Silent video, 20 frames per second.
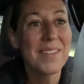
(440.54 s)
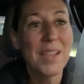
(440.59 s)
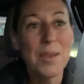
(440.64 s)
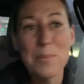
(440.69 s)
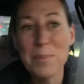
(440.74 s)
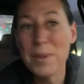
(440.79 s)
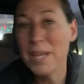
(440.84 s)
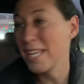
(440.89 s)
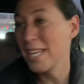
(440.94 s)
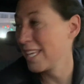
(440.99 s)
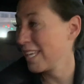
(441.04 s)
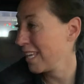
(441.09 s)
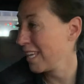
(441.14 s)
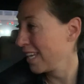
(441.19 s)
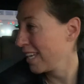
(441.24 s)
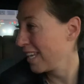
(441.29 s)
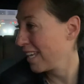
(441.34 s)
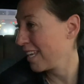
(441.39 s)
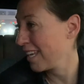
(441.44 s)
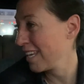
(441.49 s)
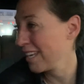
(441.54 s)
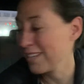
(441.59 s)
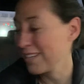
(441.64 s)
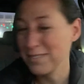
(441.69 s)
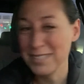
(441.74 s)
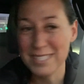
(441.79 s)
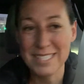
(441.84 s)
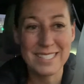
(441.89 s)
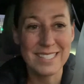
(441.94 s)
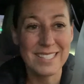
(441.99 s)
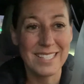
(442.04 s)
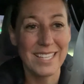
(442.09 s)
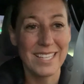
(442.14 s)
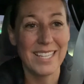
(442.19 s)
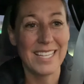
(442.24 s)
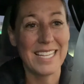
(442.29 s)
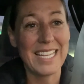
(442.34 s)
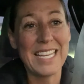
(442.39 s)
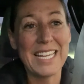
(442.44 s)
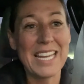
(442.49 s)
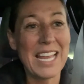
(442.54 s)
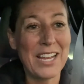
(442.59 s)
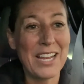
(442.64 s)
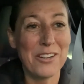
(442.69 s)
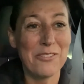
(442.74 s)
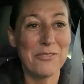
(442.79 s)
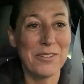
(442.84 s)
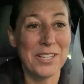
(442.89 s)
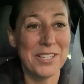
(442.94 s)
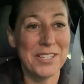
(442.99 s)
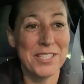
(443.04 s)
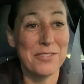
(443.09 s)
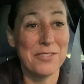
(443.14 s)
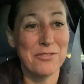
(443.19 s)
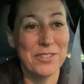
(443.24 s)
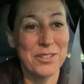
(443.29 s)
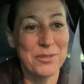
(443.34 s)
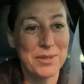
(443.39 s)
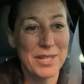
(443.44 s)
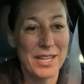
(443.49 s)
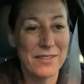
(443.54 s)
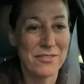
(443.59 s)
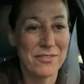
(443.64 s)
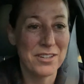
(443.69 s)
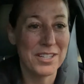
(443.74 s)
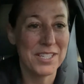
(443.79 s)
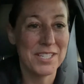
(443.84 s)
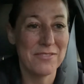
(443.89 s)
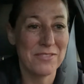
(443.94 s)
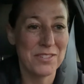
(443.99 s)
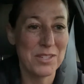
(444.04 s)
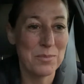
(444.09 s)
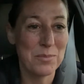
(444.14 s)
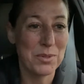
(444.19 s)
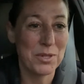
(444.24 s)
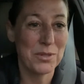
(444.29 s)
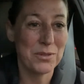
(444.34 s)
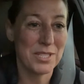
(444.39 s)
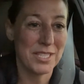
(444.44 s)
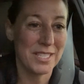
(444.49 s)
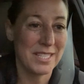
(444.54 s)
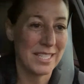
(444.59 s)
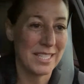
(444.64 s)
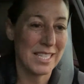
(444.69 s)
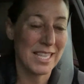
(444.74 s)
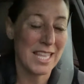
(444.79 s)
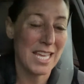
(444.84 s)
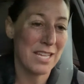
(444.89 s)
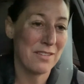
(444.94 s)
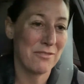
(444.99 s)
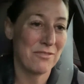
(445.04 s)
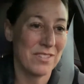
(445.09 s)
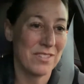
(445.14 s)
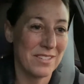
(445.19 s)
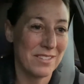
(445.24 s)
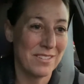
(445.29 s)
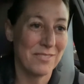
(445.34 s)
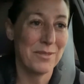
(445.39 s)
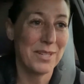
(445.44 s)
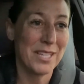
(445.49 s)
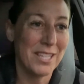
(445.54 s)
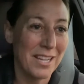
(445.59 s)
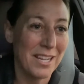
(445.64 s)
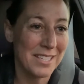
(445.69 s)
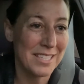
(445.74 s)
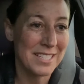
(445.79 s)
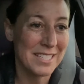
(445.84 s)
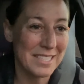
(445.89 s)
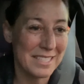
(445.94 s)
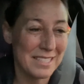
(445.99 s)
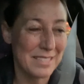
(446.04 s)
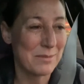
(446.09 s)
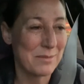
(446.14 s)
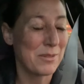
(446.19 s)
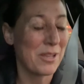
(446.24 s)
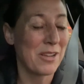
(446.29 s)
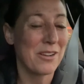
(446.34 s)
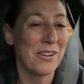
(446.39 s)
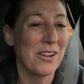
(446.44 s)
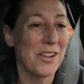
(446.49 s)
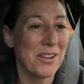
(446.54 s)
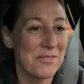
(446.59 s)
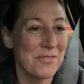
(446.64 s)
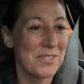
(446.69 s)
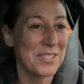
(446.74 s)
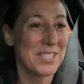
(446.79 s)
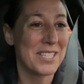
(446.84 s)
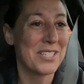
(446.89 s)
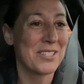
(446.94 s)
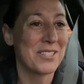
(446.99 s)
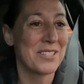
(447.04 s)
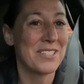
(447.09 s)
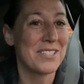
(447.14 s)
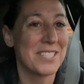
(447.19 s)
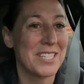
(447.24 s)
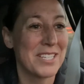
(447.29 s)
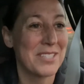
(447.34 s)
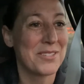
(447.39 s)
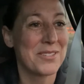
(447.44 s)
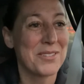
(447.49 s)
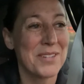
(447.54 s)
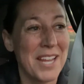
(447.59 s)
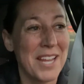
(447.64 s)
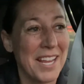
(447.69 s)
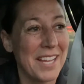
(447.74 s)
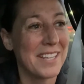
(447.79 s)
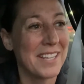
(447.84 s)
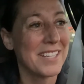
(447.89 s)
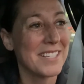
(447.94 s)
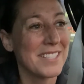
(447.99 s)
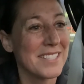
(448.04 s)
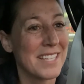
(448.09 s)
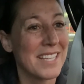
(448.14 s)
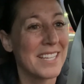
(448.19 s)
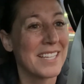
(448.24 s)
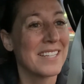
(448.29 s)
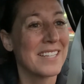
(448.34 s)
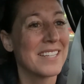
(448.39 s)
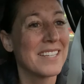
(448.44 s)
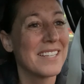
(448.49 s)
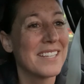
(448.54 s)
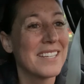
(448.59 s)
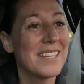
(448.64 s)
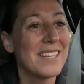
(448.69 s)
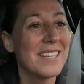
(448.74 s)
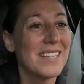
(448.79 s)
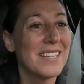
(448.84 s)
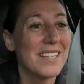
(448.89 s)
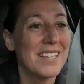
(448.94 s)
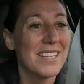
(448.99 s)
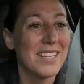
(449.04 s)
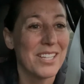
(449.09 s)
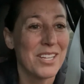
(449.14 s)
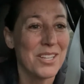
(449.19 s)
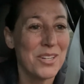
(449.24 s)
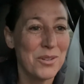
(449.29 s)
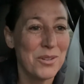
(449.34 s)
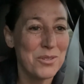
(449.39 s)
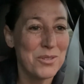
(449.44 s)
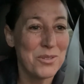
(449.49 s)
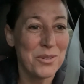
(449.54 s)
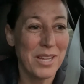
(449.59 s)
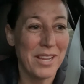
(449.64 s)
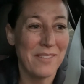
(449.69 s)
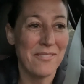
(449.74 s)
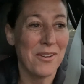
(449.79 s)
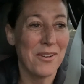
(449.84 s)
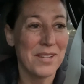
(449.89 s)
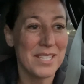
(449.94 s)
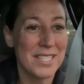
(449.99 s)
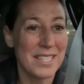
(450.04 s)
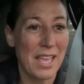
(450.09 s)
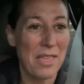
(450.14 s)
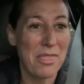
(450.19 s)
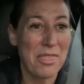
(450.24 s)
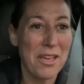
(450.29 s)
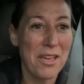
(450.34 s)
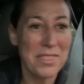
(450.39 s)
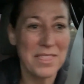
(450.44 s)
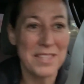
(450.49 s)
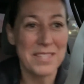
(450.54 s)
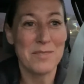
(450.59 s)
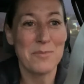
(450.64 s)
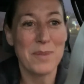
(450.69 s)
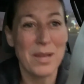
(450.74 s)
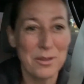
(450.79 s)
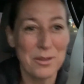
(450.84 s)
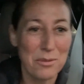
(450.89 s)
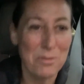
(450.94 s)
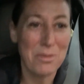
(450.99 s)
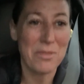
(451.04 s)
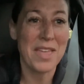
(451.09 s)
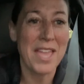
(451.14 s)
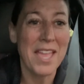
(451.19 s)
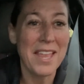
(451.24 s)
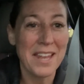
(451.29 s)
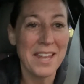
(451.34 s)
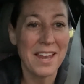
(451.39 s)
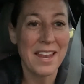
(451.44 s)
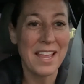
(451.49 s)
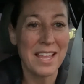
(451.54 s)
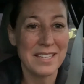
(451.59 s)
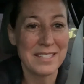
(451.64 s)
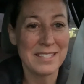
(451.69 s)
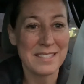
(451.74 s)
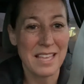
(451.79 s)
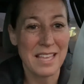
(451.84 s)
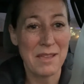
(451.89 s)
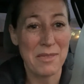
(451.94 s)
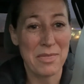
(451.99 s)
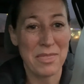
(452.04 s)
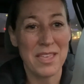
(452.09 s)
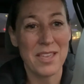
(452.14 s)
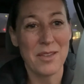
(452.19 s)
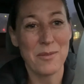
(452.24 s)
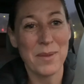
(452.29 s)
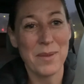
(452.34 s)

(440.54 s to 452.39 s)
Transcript: But he and I are very different. We have very different approaches to life, and we got into some long conversations yesterday, and he said, Joy, I thought this about you then, and I think